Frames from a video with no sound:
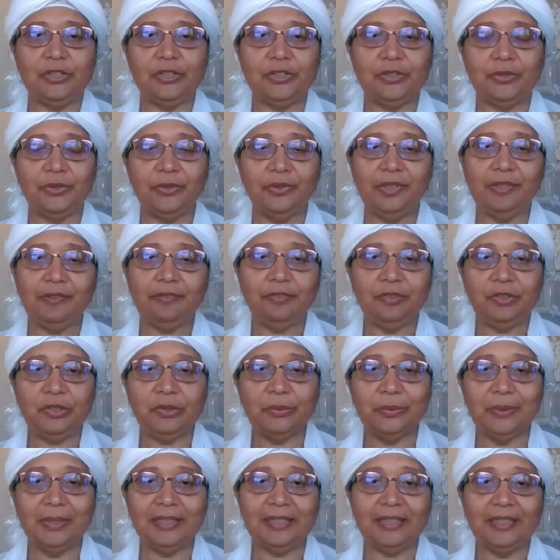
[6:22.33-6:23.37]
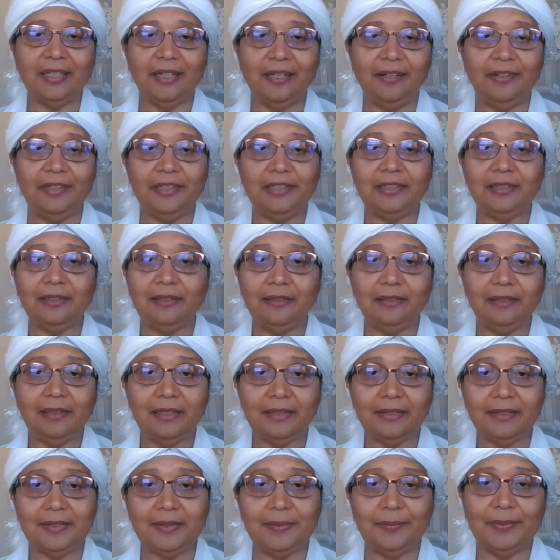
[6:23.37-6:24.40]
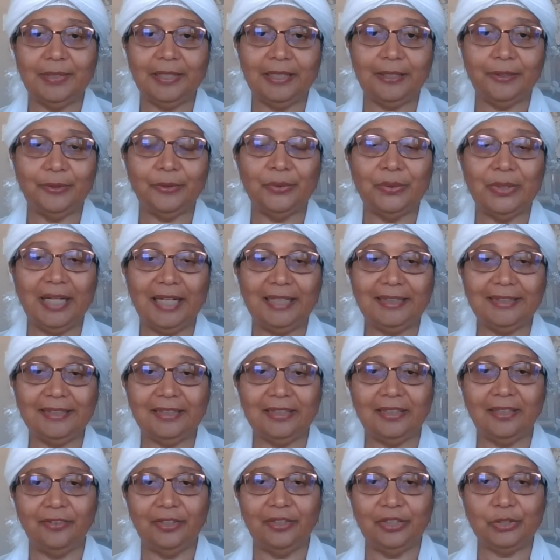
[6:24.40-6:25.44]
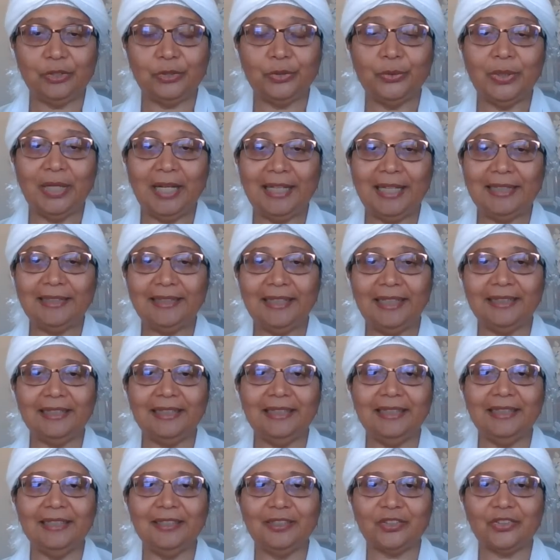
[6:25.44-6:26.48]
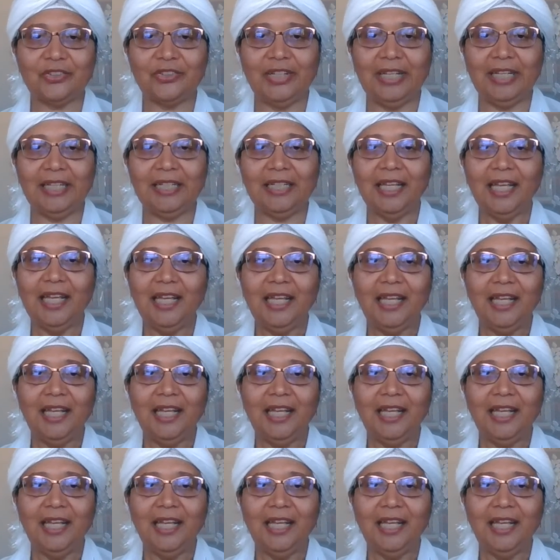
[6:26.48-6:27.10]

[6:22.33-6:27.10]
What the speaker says: So if you want courage, you look at somebody who has courage, who has that inner strength,